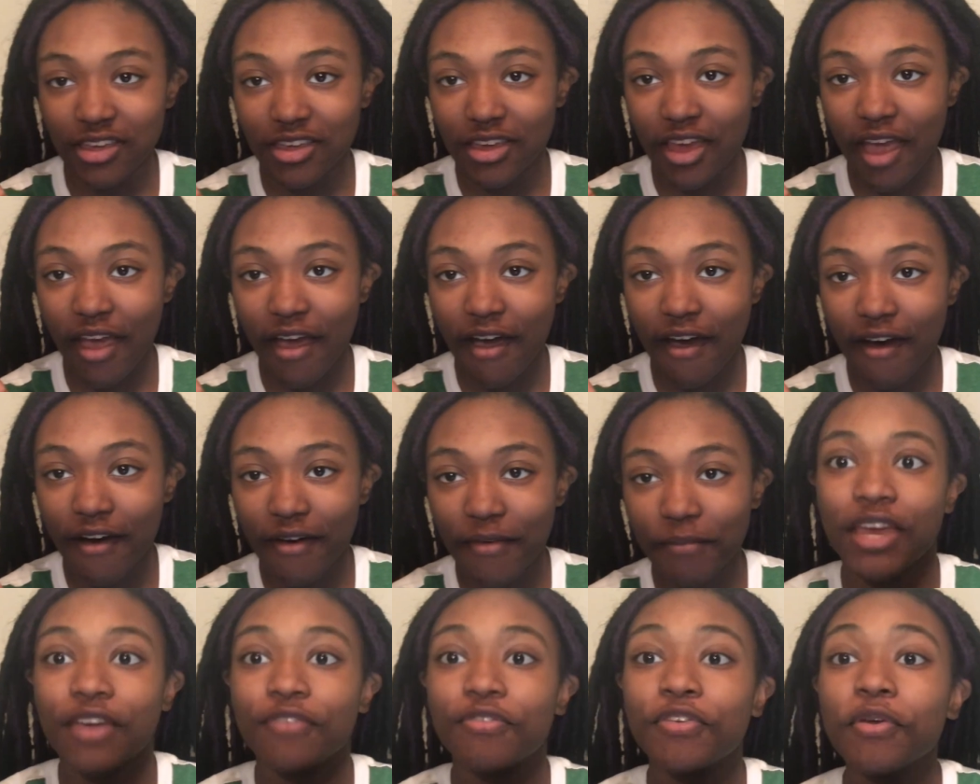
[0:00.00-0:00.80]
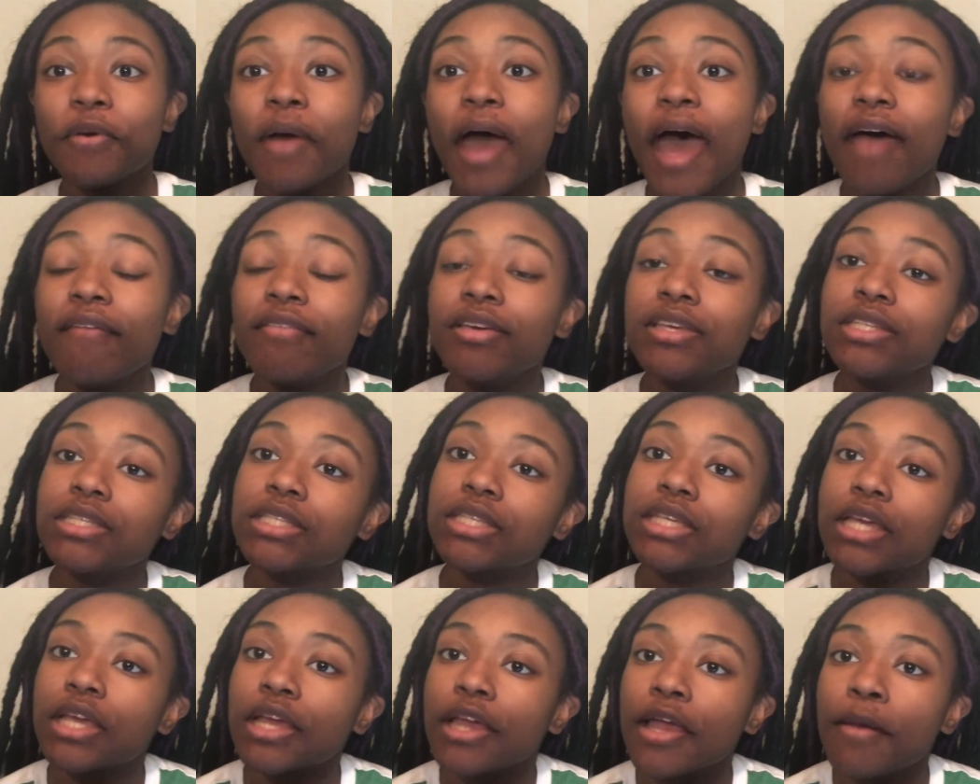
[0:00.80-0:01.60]
Yeah. If you haven't
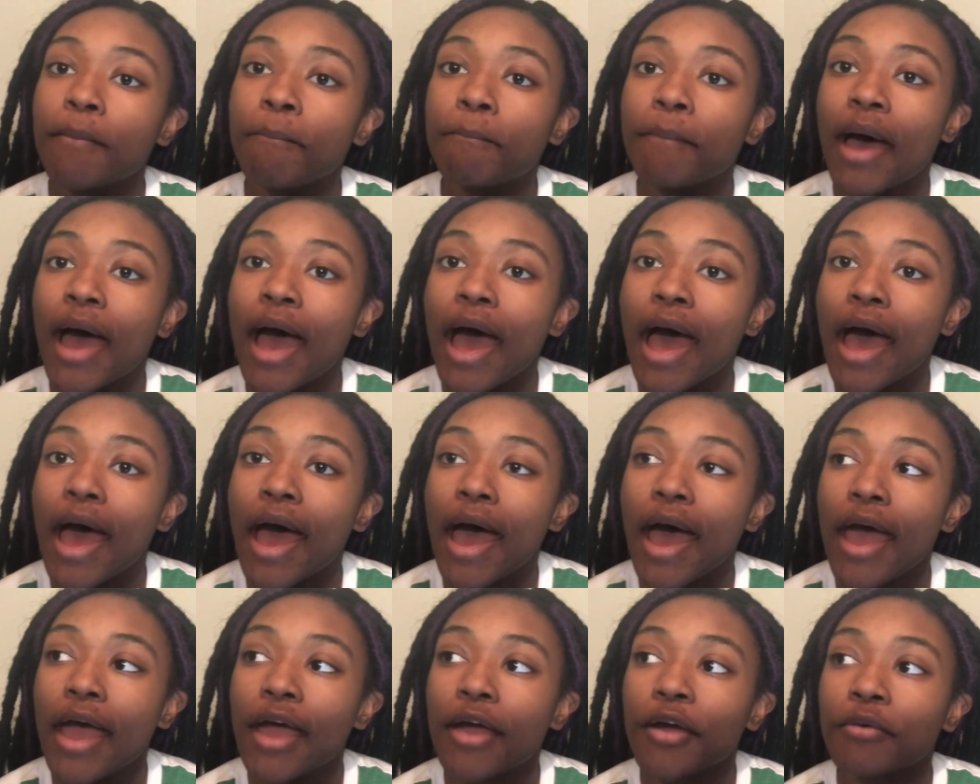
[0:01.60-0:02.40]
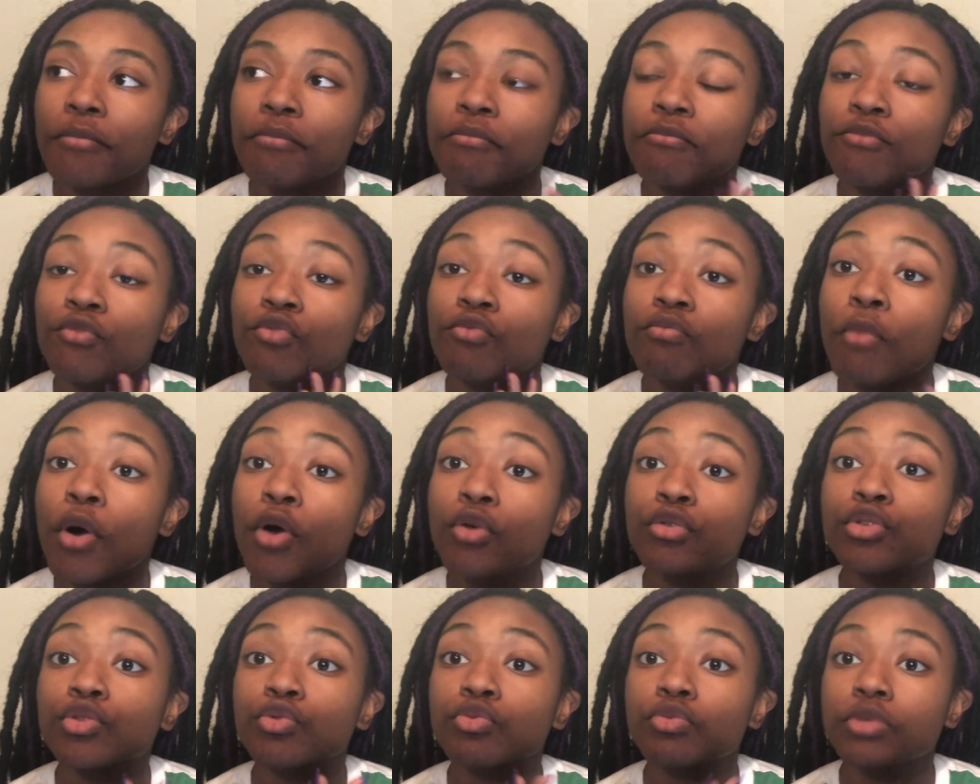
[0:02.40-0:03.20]
seen my
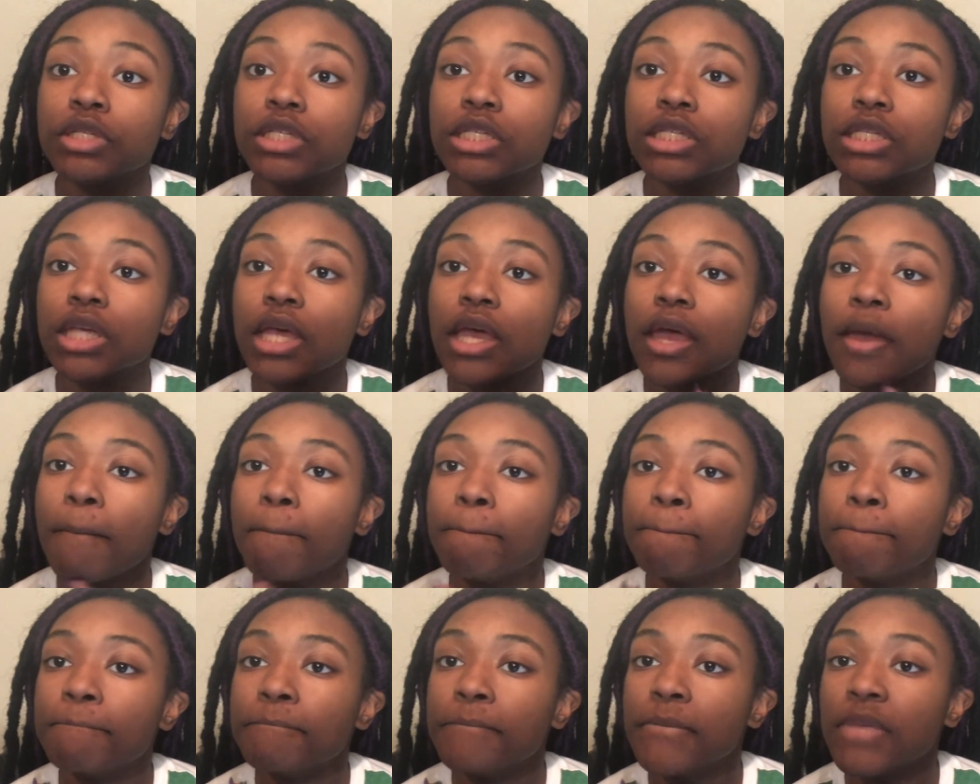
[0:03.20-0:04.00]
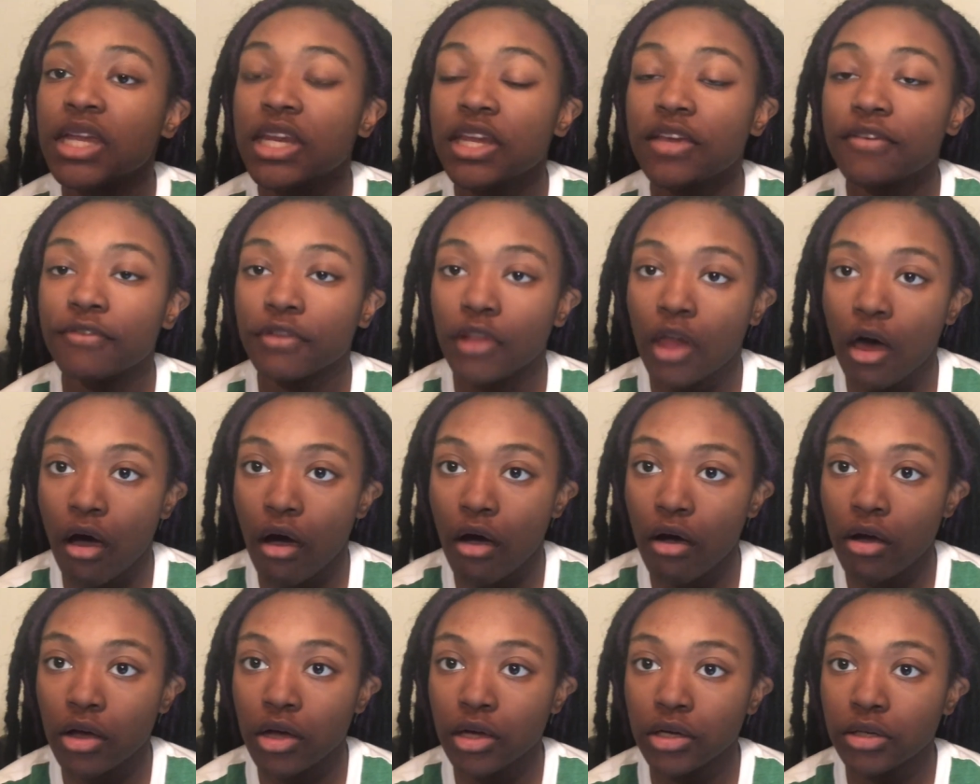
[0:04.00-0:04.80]
most recent mini
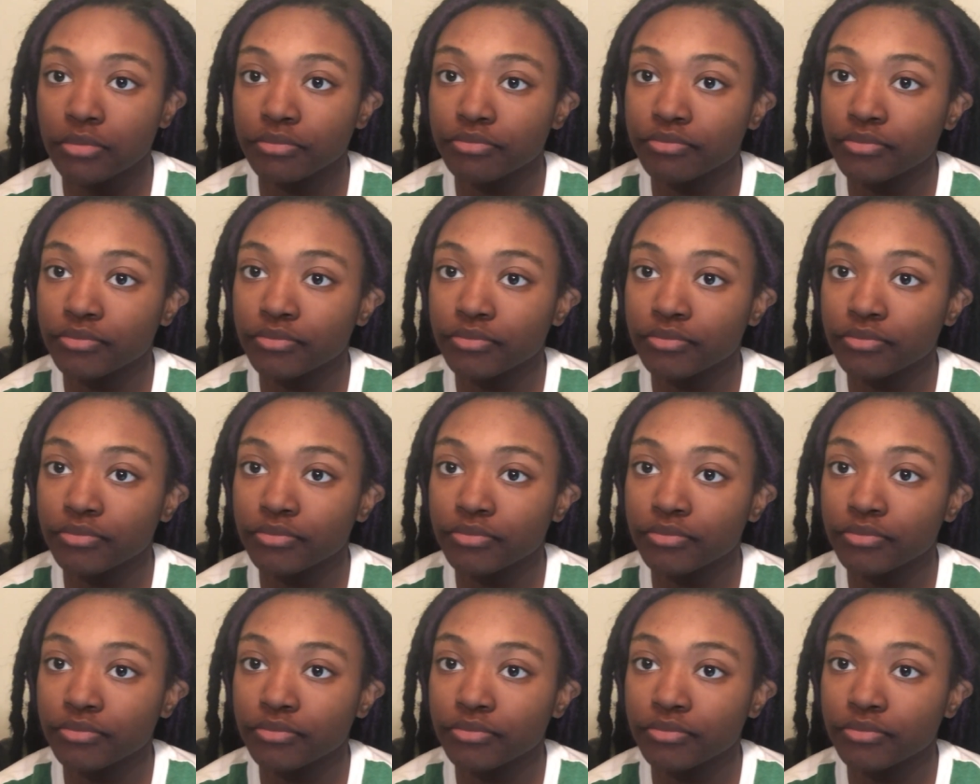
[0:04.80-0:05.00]
vlog,